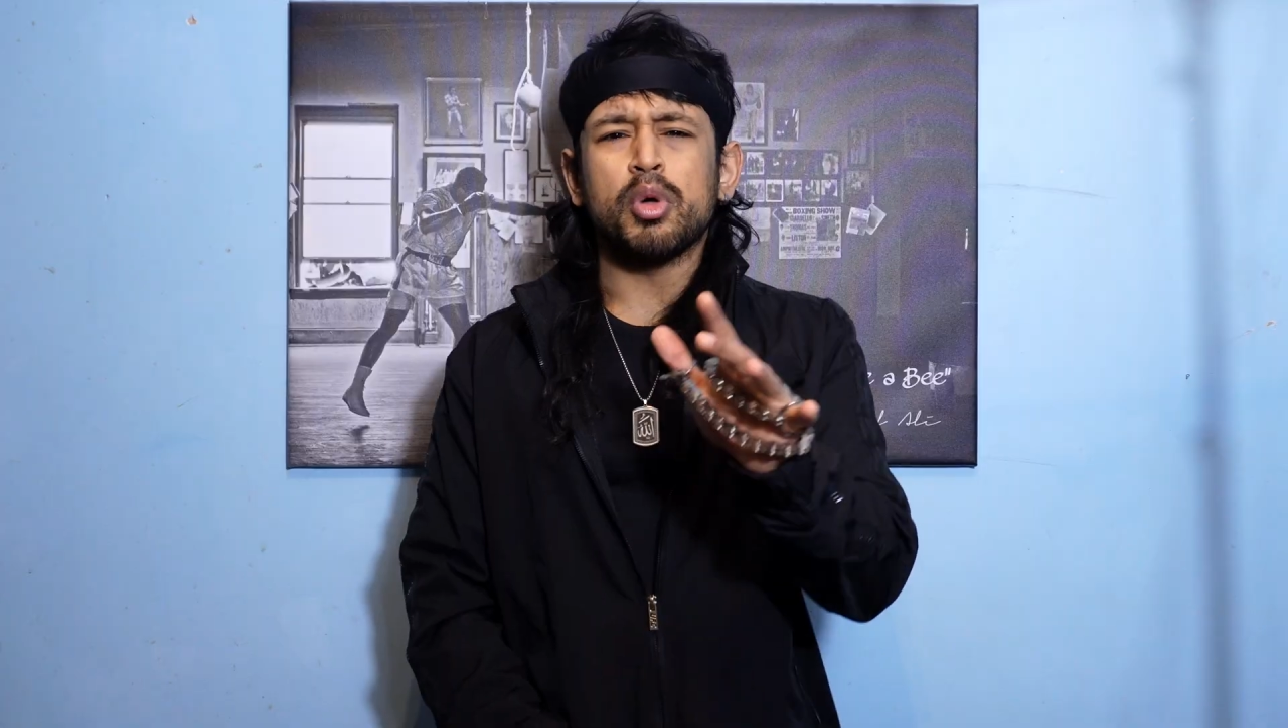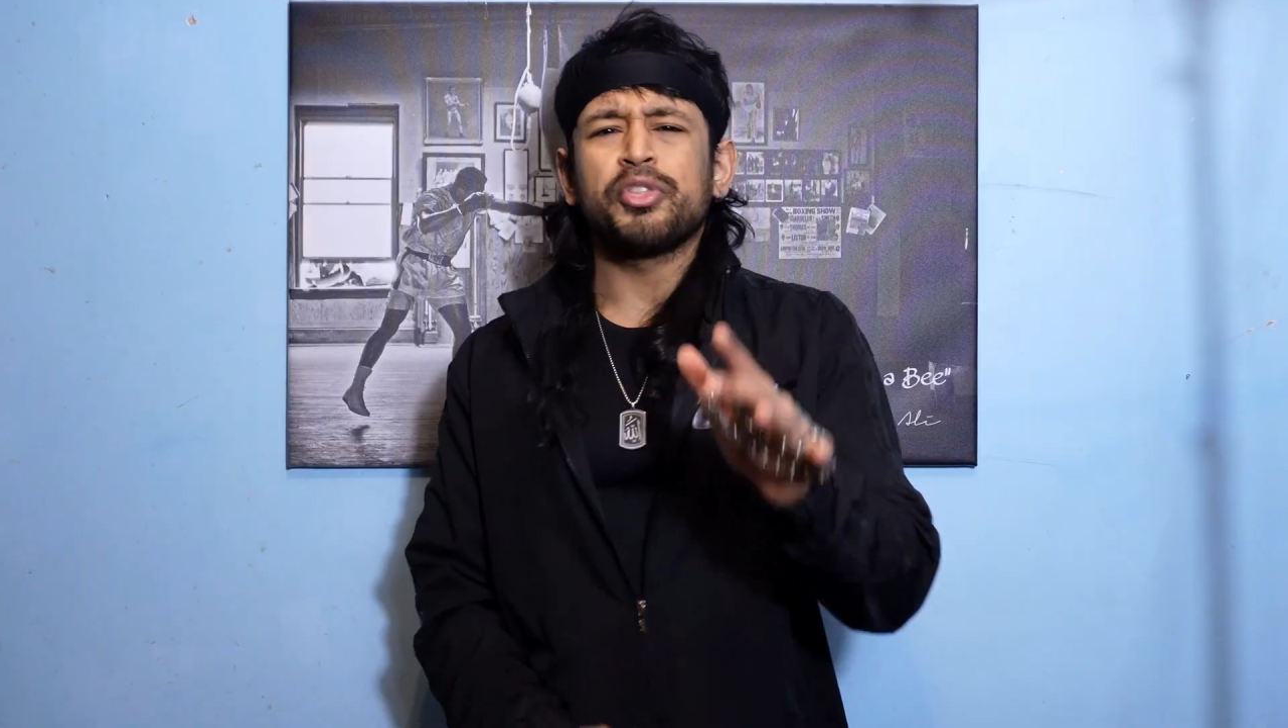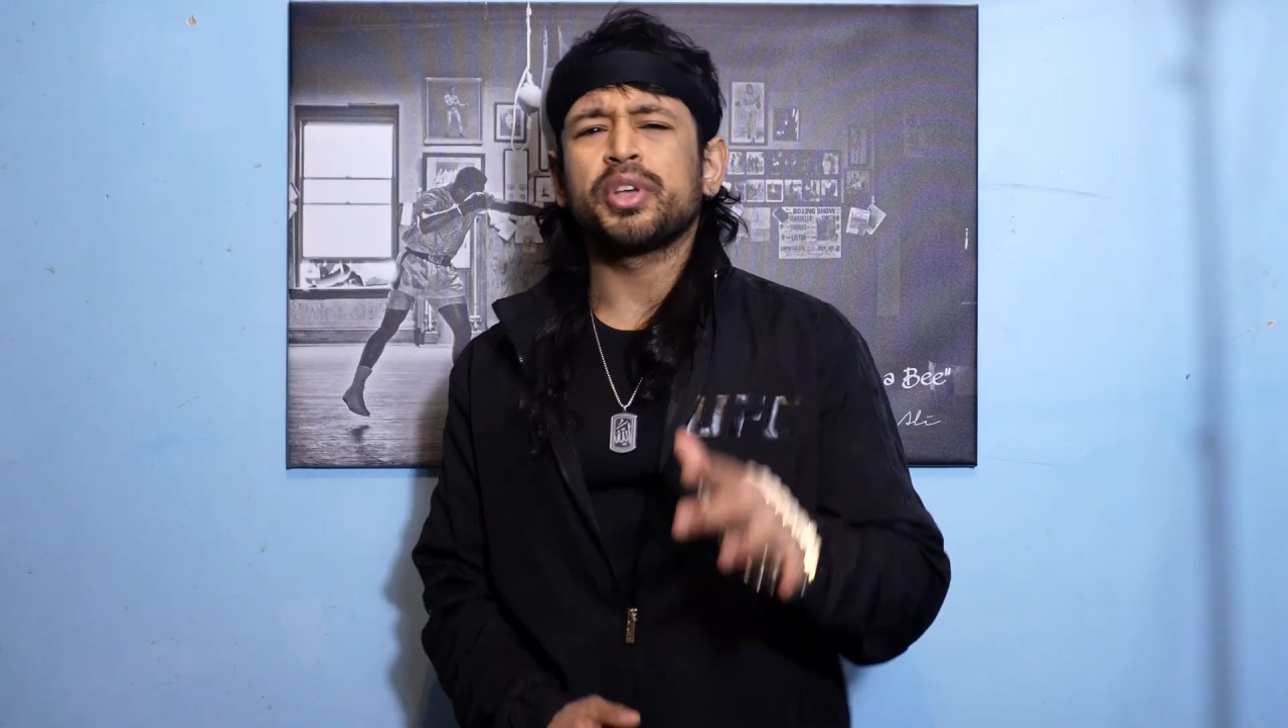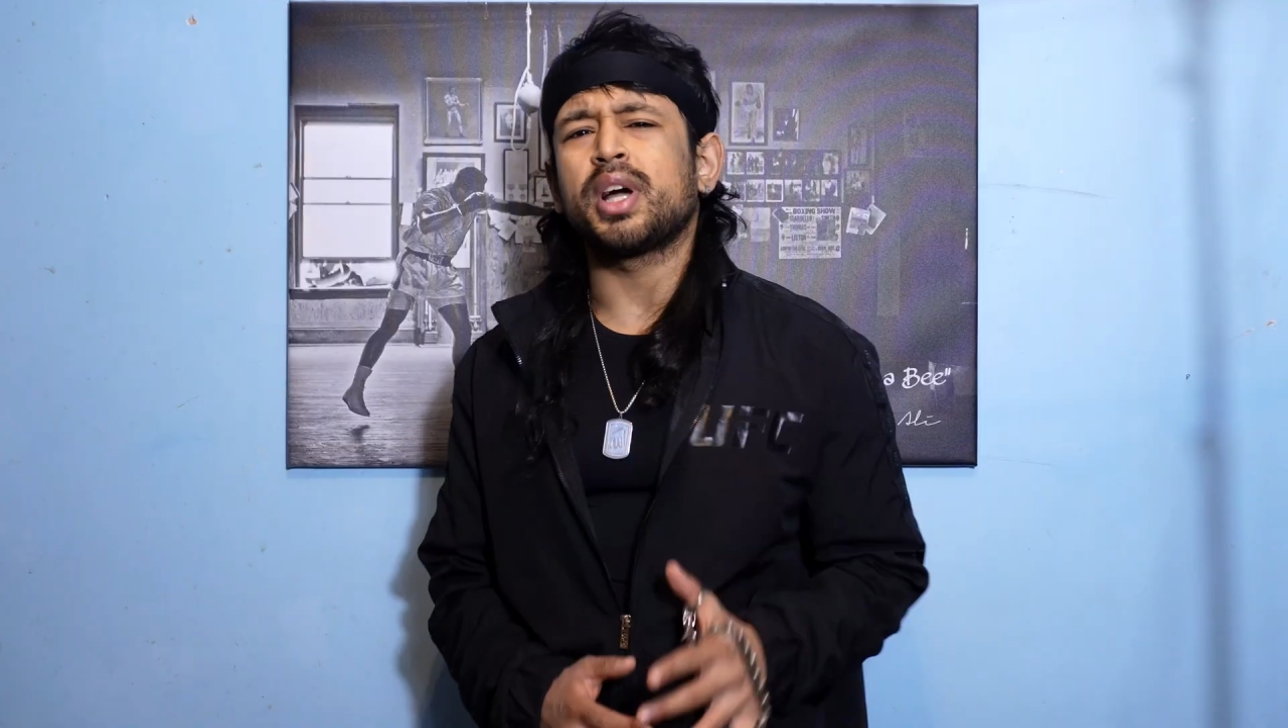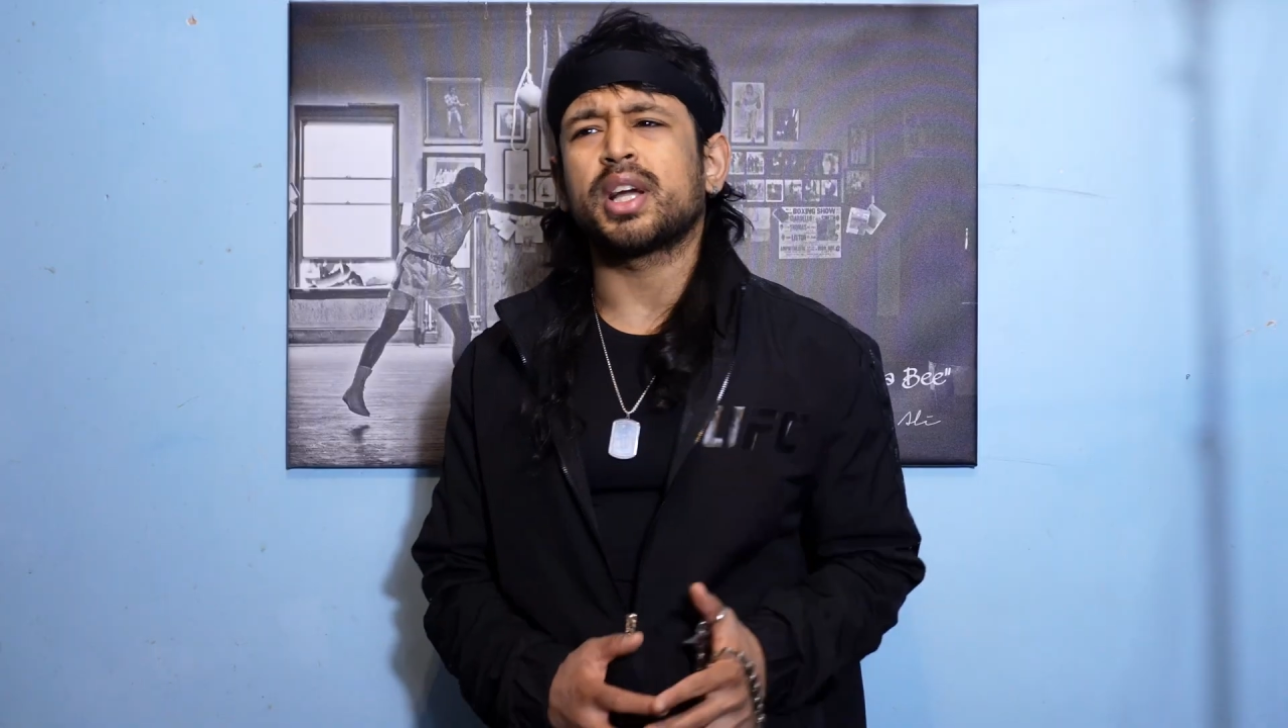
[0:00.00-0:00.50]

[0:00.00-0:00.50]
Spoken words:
one thing I